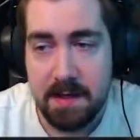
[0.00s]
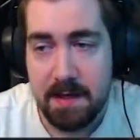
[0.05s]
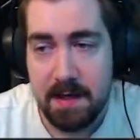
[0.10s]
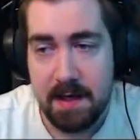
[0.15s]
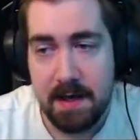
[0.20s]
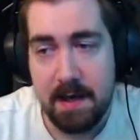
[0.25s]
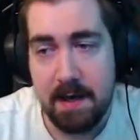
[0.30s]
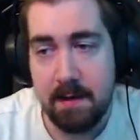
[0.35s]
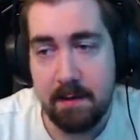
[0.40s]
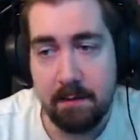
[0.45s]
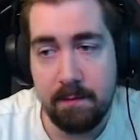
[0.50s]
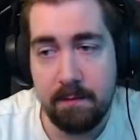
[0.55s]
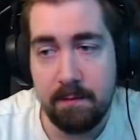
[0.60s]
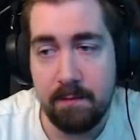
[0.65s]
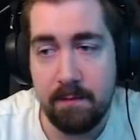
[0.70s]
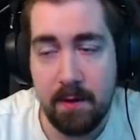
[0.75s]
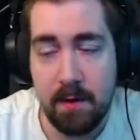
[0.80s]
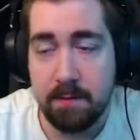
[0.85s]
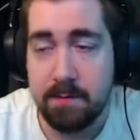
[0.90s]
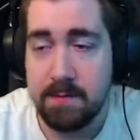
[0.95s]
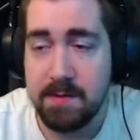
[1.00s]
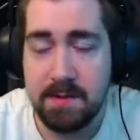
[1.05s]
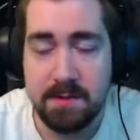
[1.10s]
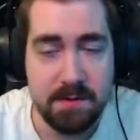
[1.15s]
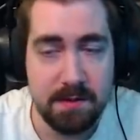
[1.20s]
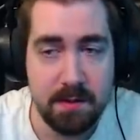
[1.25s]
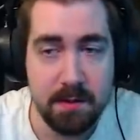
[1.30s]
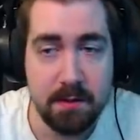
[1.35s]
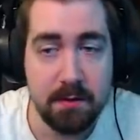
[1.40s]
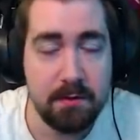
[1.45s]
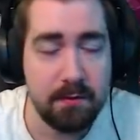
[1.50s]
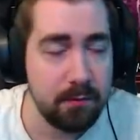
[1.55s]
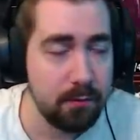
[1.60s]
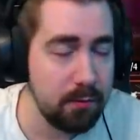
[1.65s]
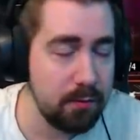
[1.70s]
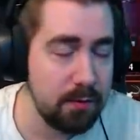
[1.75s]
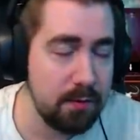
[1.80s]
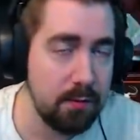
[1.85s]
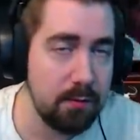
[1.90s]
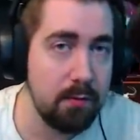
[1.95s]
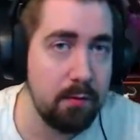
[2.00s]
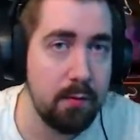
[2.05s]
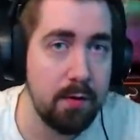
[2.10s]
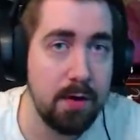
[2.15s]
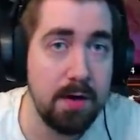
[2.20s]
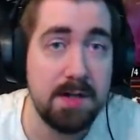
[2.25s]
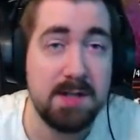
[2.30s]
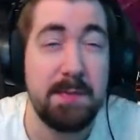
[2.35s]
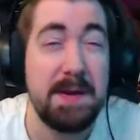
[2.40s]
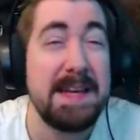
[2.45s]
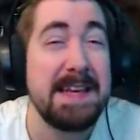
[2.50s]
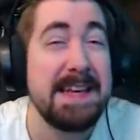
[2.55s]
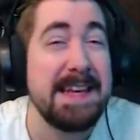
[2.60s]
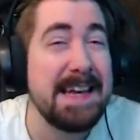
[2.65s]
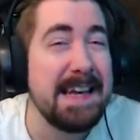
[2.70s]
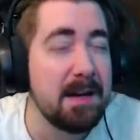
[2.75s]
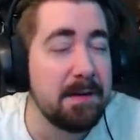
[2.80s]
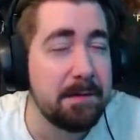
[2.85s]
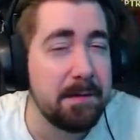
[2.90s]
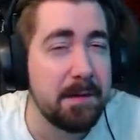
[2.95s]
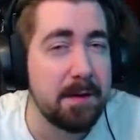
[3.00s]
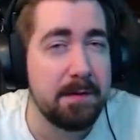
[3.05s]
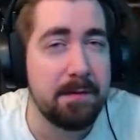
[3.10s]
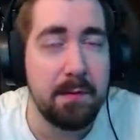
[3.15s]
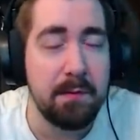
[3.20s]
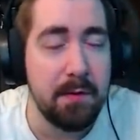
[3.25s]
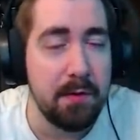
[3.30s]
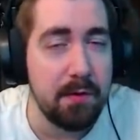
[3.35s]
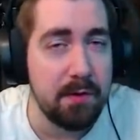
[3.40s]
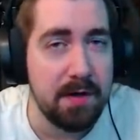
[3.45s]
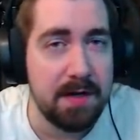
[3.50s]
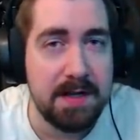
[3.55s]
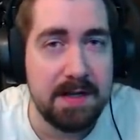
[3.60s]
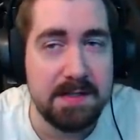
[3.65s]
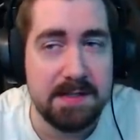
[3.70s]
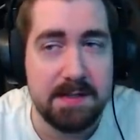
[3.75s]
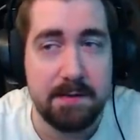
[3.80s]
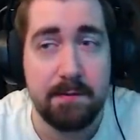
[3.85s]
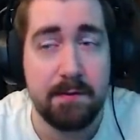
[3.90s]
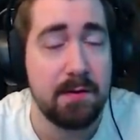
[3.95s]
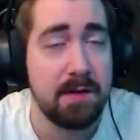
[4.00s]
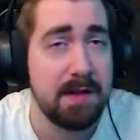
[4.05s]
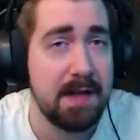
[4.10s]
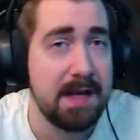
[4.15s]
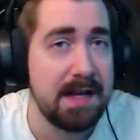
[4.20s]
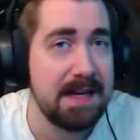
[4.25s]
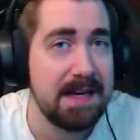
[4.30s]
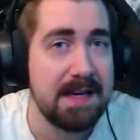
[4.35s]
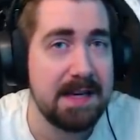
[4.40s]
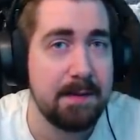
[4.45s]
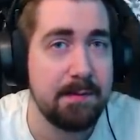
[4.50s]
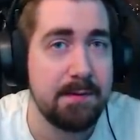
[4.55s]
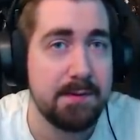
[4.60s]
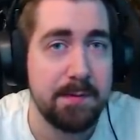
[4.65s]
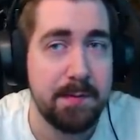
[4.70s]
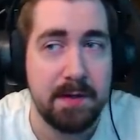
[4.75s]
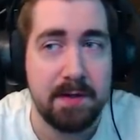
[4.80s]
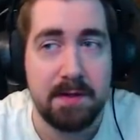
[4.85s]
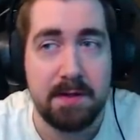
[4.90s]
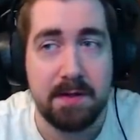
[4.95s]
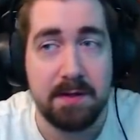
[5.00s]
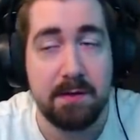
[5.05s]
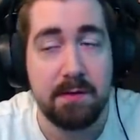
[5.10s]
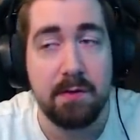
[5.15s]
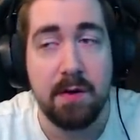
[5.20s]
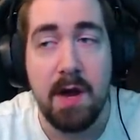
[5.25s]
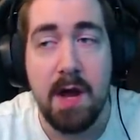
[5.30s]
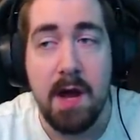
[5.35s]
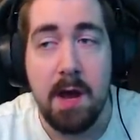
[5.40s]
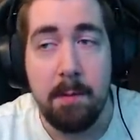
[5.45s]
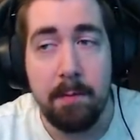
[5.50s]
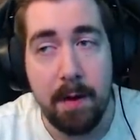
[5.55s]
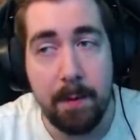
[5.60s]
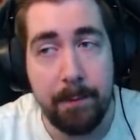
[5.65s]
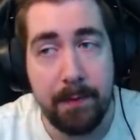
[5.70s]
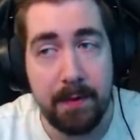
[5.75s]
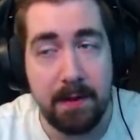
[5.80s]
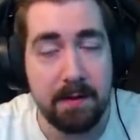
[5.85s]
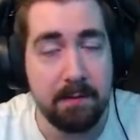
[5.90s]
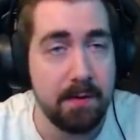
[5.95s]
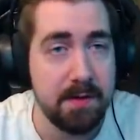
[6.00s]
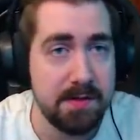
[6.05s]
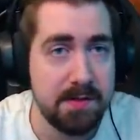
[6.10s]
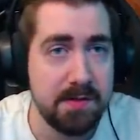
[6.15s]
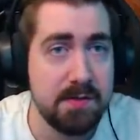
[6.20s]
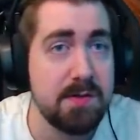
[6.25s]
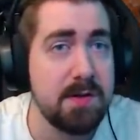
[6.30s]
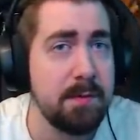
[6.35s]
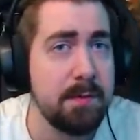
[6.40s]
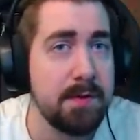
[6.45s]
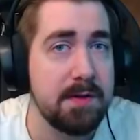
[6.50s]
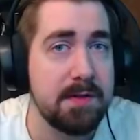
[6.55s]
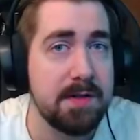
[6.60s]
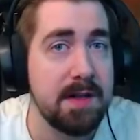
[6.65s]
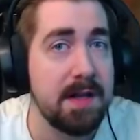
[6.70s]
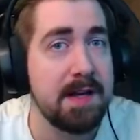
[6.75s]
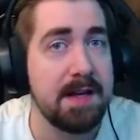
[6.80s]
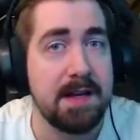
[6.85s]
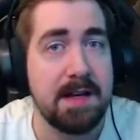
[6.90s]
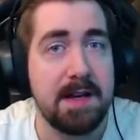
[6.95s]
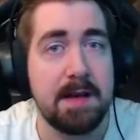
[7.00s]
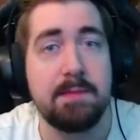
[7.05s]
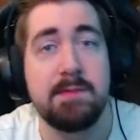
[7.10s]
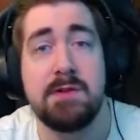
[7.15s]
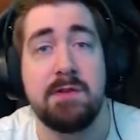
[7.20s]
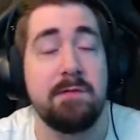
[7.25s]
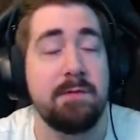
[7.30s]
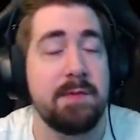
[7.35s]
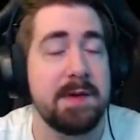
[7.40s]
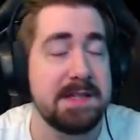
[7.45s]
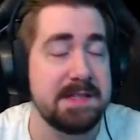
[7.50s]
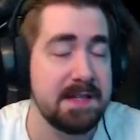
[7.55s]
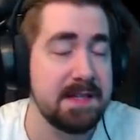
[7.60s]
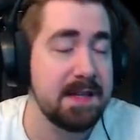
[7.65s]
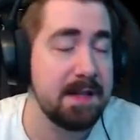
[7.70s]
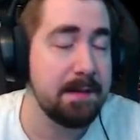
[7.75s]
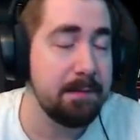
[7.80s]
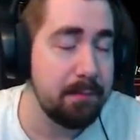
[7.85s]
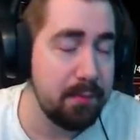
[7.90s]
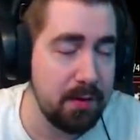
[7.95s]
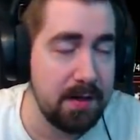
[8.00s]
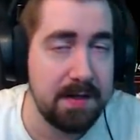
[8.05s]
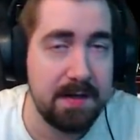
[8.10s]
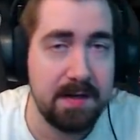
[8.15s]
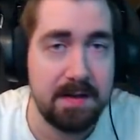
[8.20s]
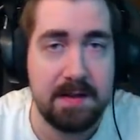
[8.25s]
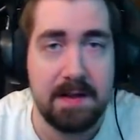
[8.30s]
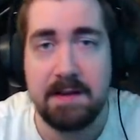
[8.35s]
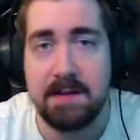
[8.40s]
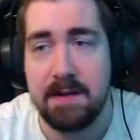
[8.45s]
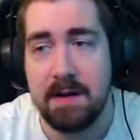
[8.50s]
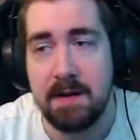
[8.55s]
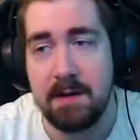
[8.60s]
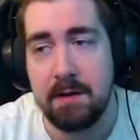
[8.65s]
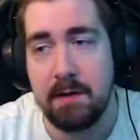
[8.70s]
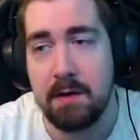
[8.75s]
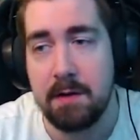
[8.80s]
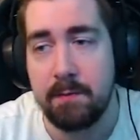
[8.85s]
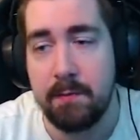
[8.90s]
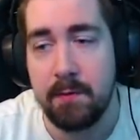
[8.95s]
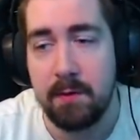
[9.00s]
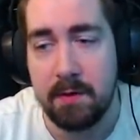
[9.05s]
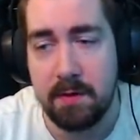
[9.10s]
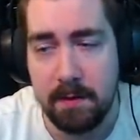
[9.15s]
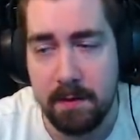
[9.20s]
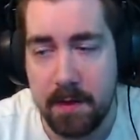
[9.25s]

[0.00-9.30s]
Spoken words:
Obviously, just look through the rewards. Be careful of immunities. If you're a lightning damage build and you pop monsters are immune to lightning damage, you've basically bricked the entire logbook.